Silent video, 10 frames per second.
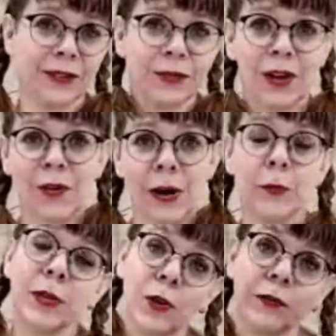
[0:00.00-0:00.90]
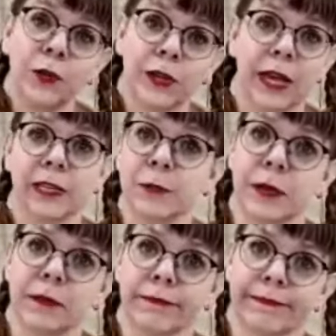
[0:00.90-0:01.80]
I don't know. And we know a few Kates,
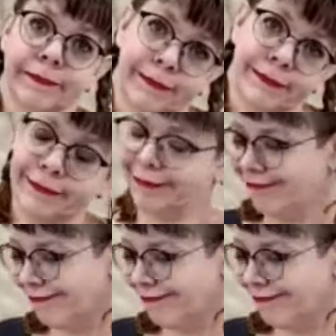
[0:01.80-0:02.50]
but